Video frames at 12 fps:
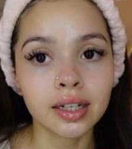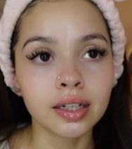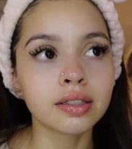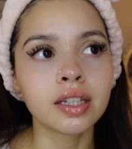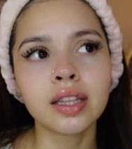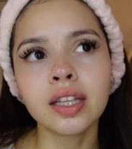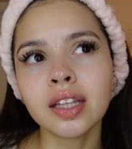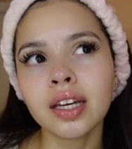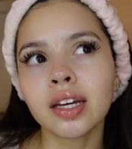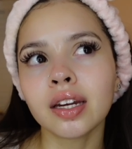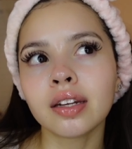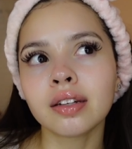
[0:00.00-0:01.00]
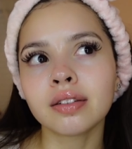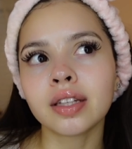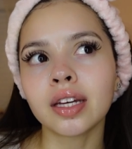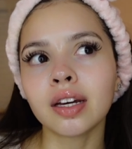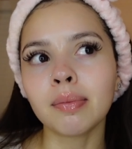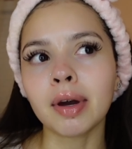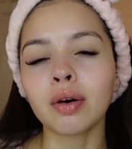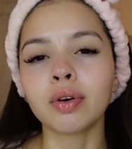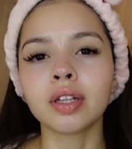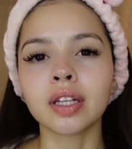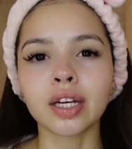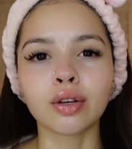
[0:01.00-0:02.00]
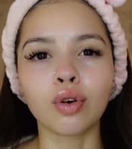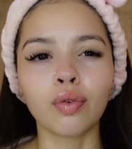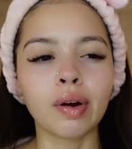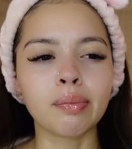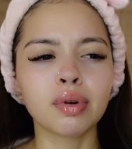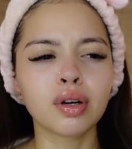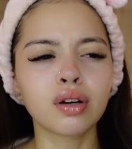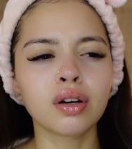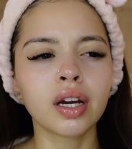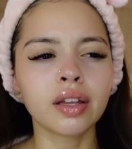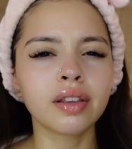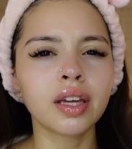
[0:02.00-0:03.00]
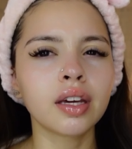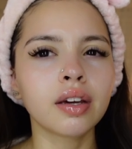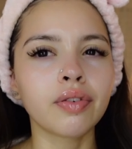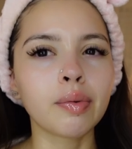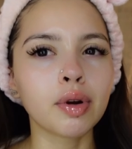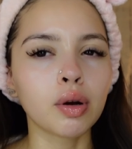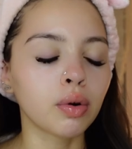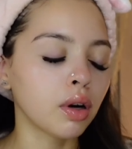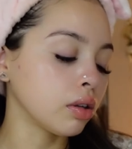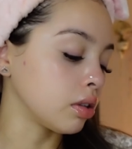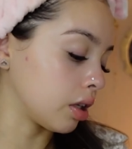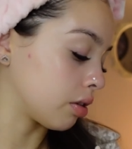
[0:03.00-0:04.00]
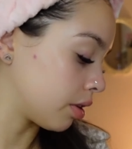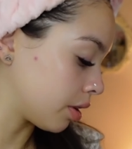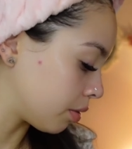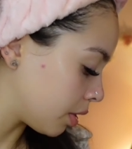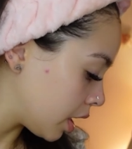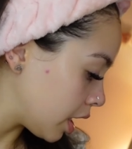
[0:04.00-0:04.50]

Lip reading: Because I think they come out in like November, I think, if I'm not wrong. I don't know.